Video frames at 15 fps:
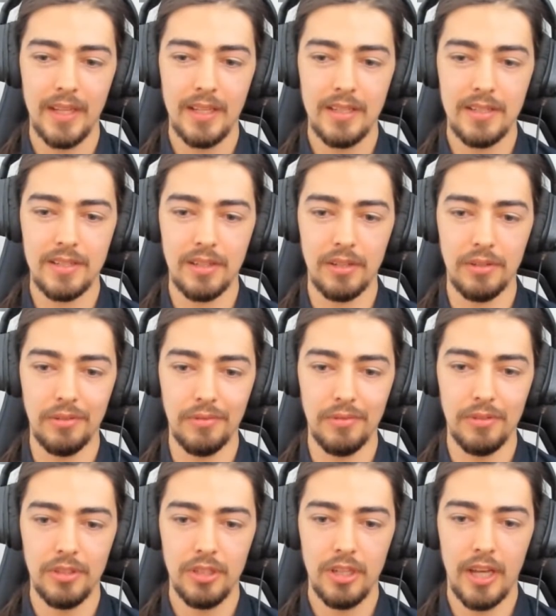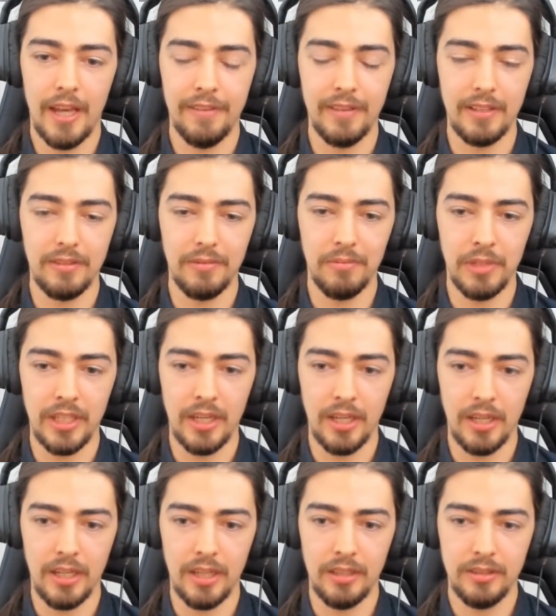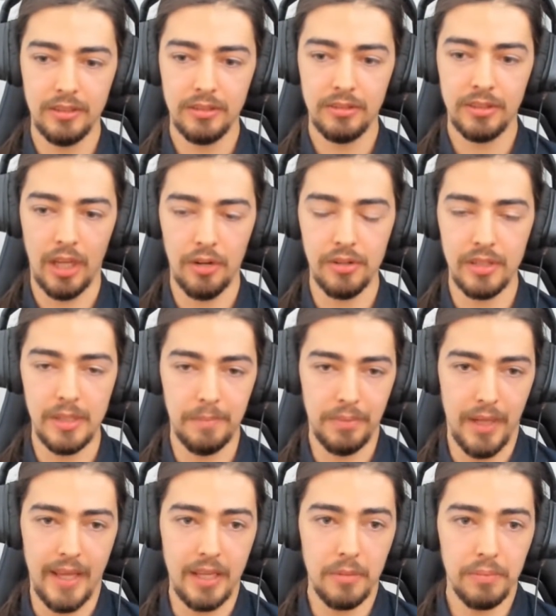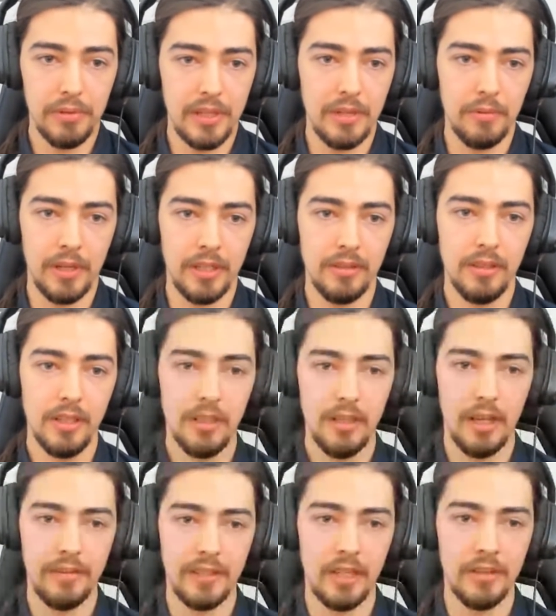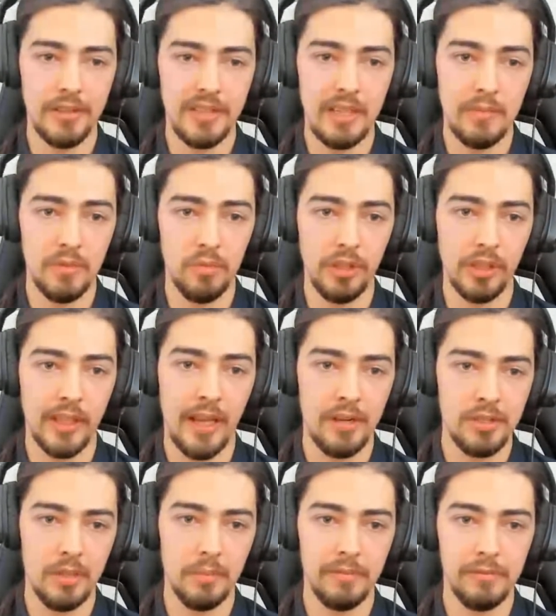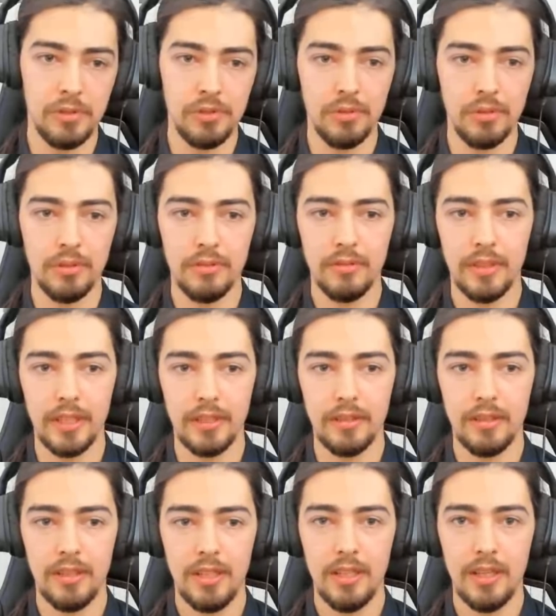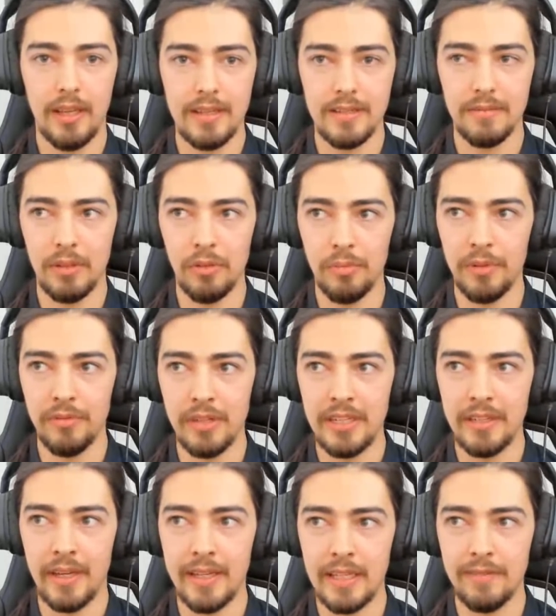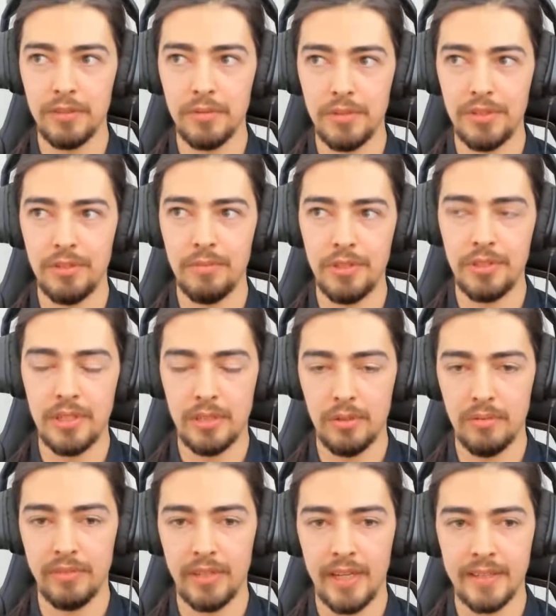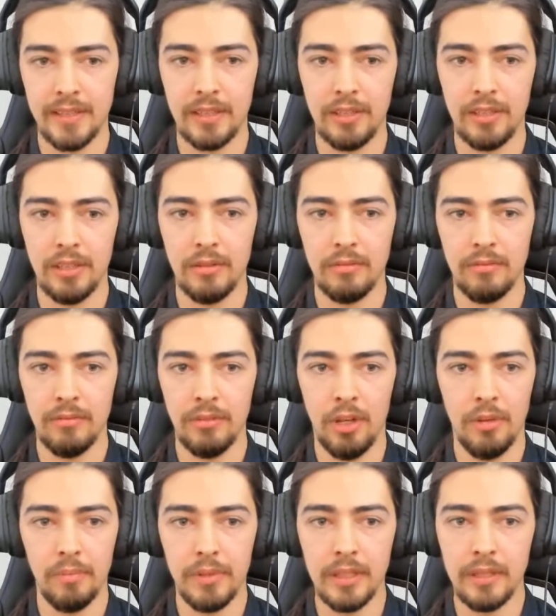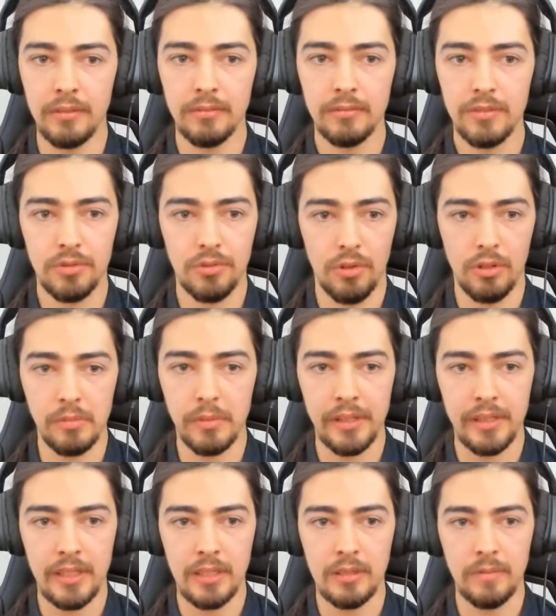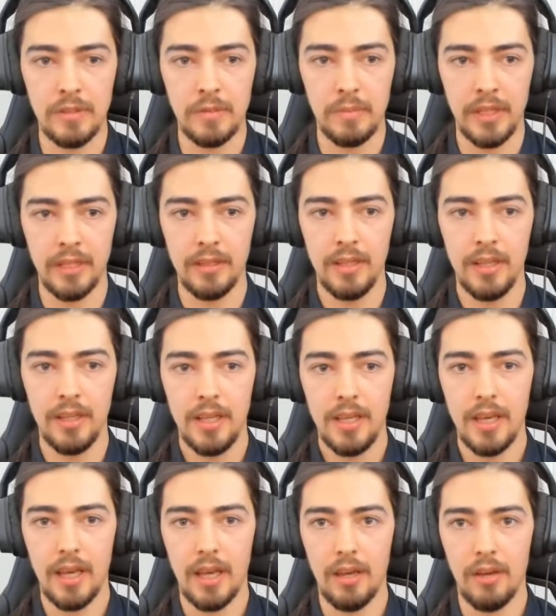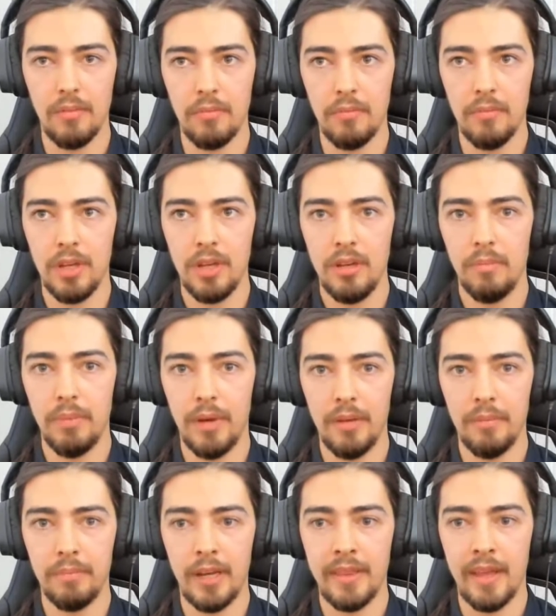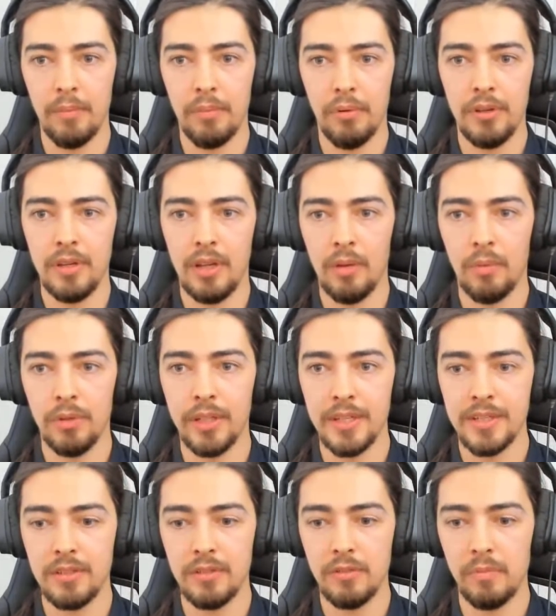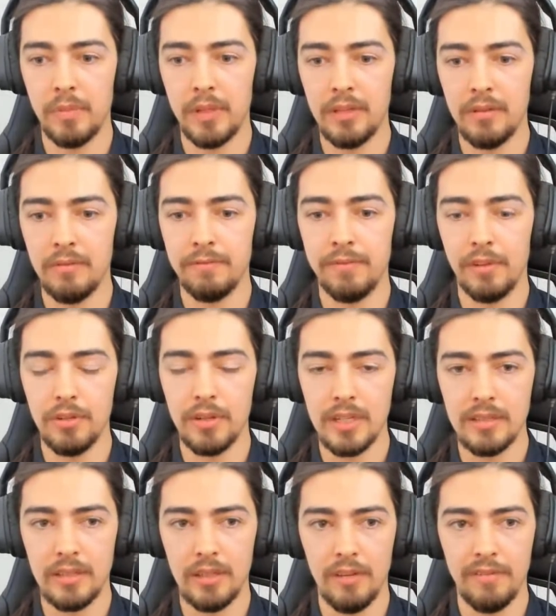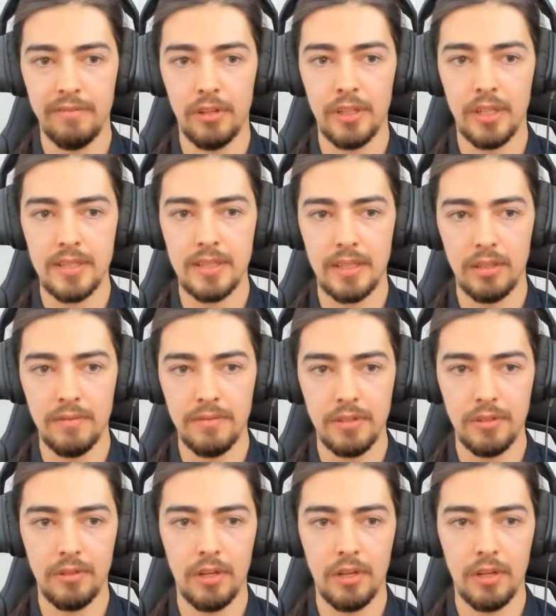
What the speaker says: So I think we are currently playing pretty well. I think other teams will catch up for sure. Like, it would be really naive to assume that G2 and Fnatic are going to not be strong by the end of the split. But by that point, I want us to have been focused enough on ourselves and on